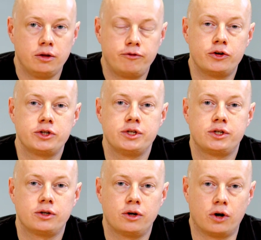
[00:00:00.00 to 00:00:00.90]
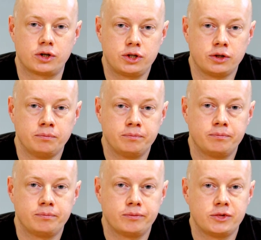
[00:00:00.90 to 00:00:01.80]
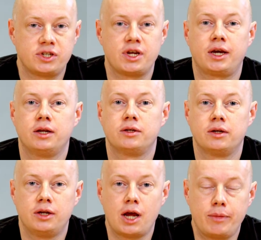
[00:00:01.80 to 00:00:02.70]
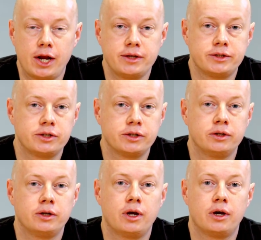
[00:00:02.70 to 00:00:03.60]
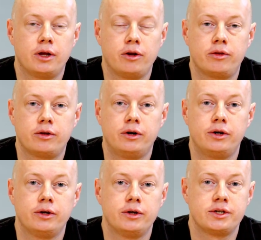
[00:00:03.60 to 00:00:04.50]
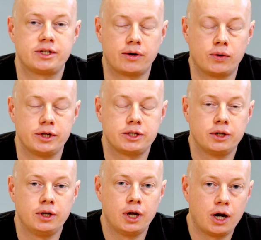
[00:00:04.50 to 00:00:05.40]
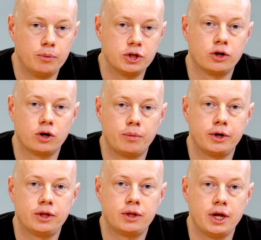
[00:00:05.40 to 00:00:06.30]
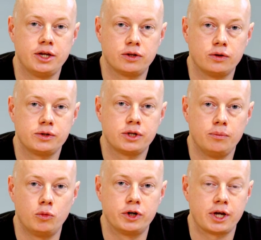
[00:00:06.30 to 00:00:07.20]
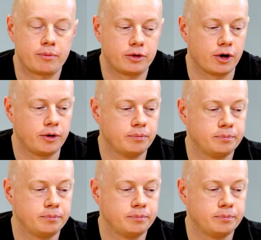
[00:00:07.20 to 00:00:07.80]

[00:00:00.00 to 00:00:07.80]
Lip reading: The first is oxygen, the second, nebulizers, and the third, steroids. And we'll talk about each of those in more depth now.